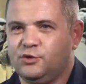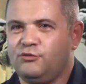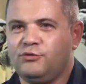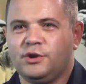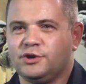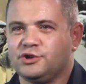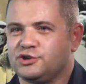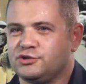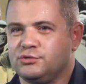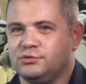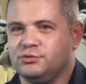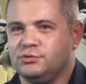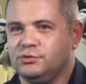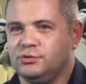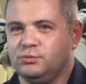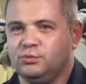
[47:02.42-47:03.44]

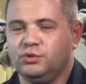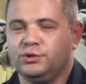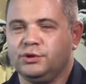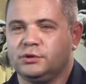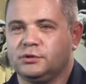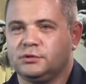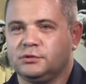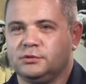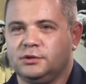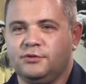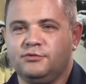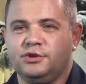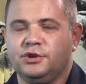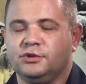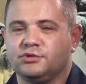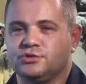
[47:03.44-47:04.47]

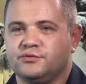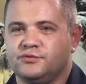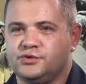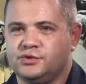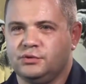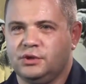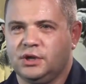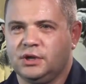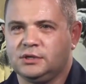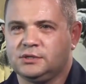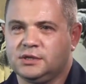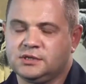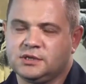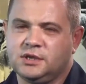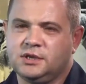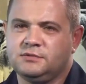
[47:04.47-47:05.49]
I'm not sure they
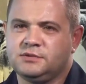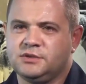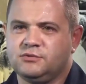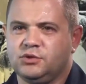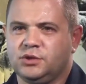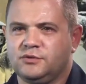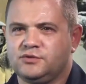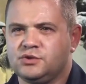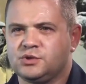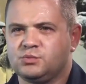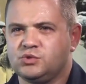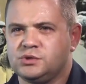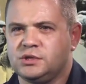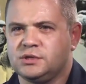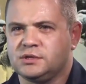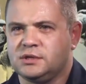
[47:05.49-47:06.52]
will finish their
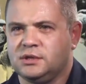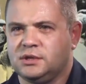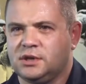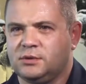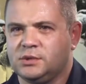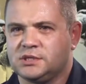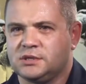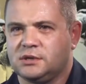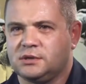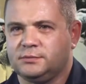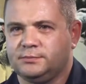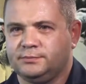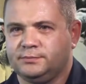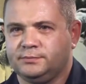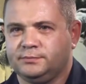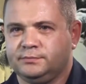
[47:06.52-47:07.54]

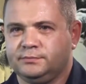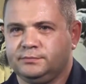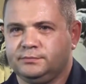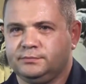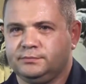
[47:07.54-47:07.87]
investigation. They will